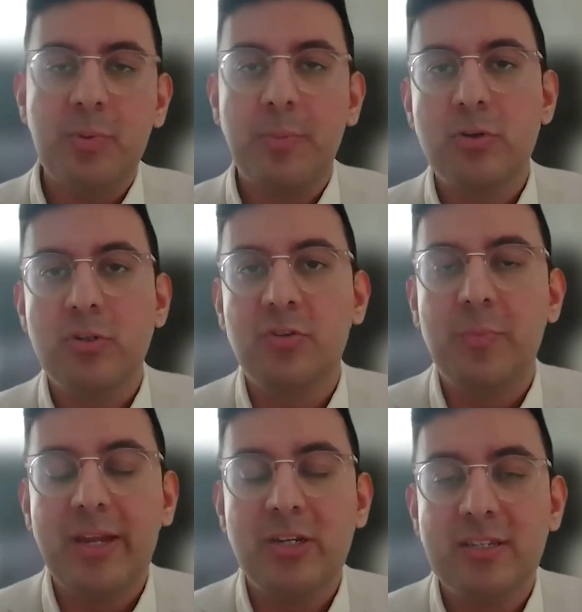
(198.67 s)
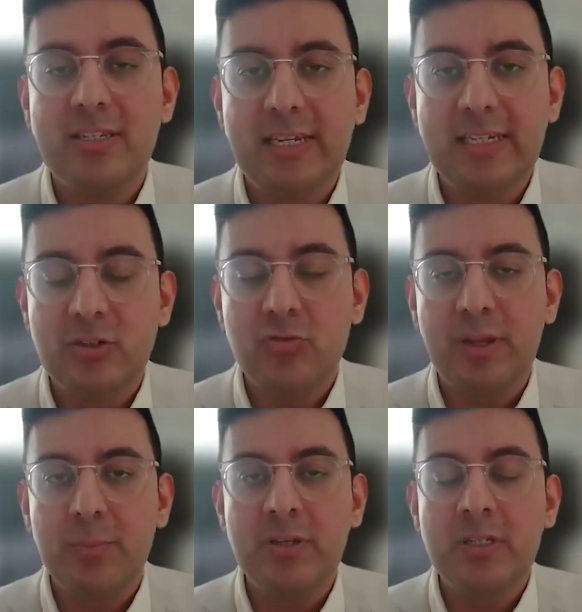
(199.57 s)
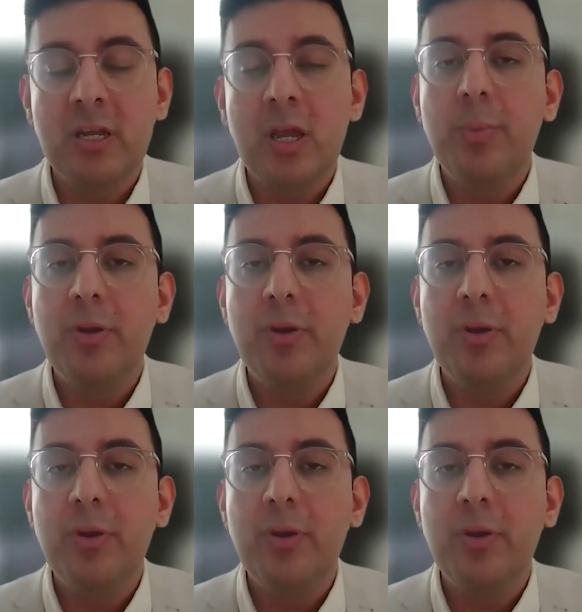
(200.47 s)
a proportion of patients needed treatment,